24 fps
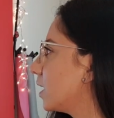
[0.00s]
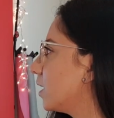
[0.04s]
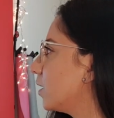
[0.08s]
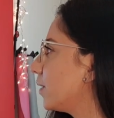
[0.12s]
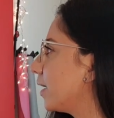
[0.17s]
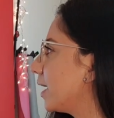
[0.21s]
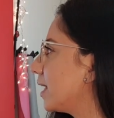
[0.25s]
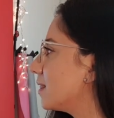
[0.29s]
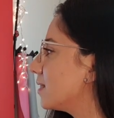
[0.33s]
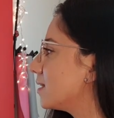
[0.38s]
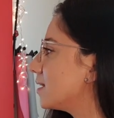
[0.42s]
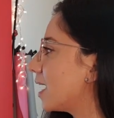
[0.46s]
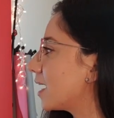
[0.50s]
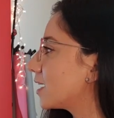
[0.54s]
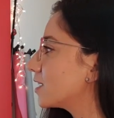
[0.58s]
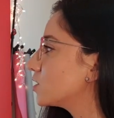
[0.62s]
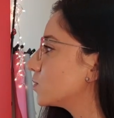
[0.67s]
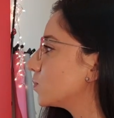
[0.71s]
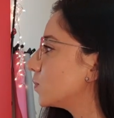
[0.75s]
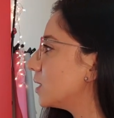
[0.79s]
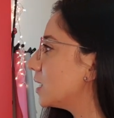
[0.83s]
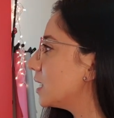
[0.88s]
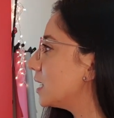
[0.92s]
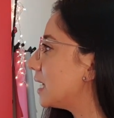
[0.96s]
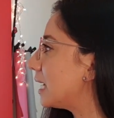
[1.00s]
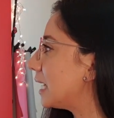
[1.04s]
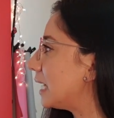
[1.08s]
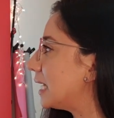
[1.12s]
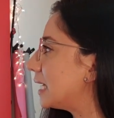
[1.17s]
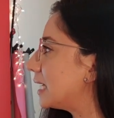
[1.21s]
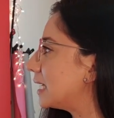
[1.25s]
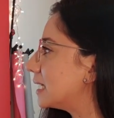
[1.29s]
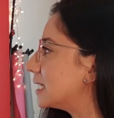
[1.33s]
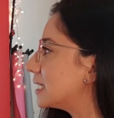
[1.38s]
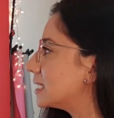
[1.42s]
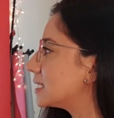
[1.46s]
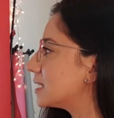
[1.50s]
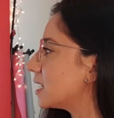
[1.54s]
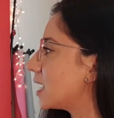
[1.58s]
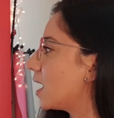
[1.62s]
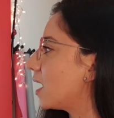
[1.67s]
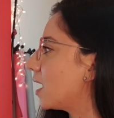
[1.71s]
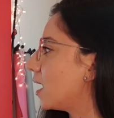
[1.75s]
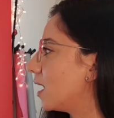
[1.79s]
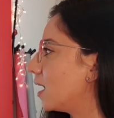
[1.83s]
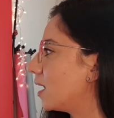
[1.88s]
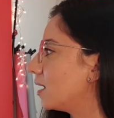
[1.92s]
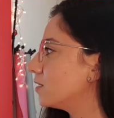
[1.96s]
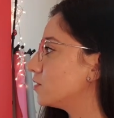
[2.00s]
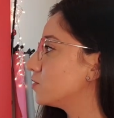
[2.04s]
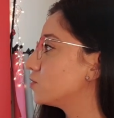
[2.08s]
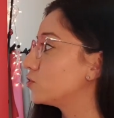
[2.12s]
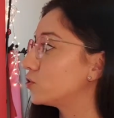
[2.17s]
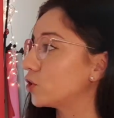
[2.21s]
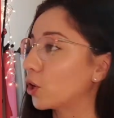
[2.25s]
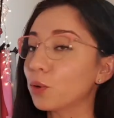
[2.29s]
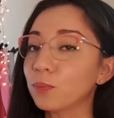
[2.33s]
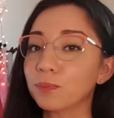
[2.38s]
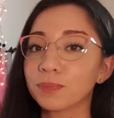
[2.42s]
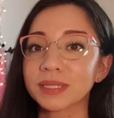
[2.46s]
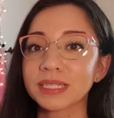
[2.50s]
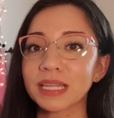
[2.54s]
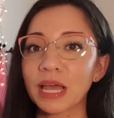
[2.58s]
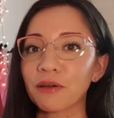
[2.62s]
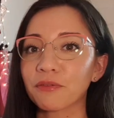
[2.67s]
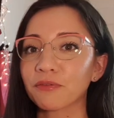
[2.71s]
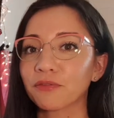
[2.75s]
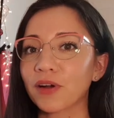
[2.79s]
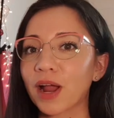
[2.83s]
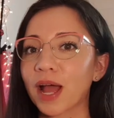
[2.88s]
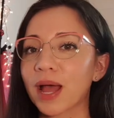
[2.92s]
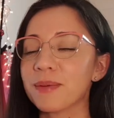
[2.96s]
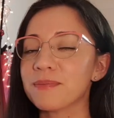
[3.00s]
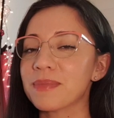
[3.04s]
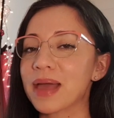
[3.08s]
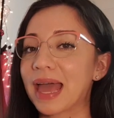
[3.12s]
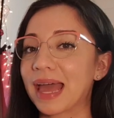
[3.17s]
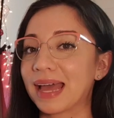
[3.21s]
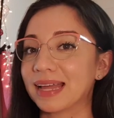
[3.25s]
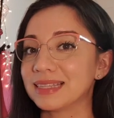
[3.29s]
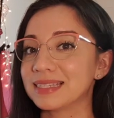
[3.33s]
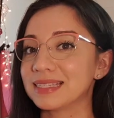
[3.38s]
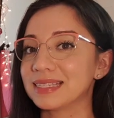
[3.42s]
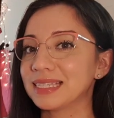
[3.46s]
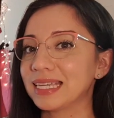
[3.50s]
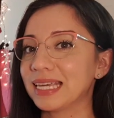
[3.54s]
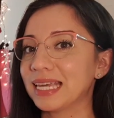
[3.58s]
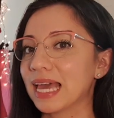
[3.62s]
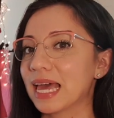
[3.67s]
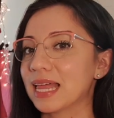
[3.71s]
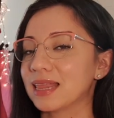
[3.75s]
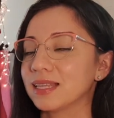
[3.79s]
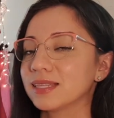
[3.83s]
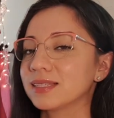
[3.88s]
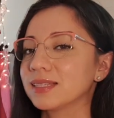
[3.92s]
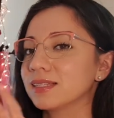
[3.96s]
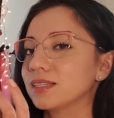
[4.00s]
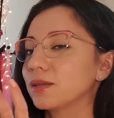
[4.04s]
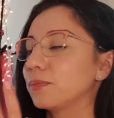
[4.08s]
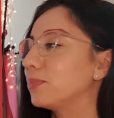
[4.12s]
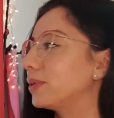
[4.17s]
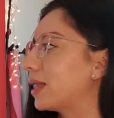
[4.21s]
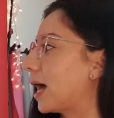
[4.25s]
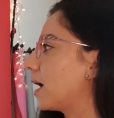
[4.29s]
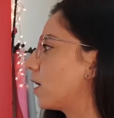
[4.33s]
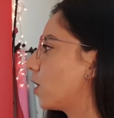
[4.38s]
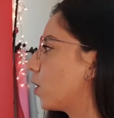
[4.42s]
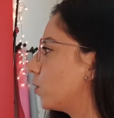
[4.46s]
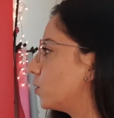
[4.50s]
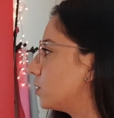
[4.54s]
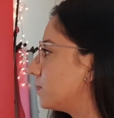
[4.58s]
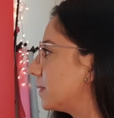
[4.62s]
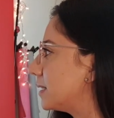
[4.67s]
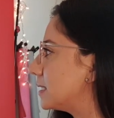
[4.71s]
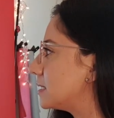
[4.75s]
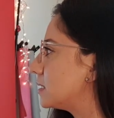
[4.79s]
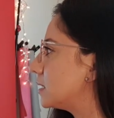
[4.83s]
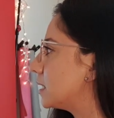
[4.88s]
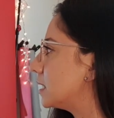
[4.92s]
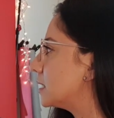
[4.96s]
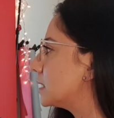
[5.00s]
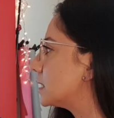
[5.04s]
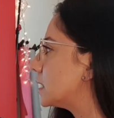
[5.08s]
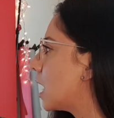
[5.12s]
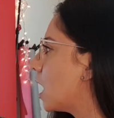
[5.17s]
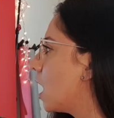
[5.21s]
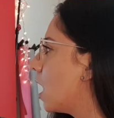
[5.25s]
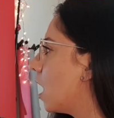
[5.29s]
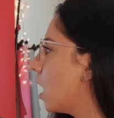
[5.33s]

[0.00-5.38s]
Okay, the next one is uh, soaps from Etsy, and this is a Black-owned business.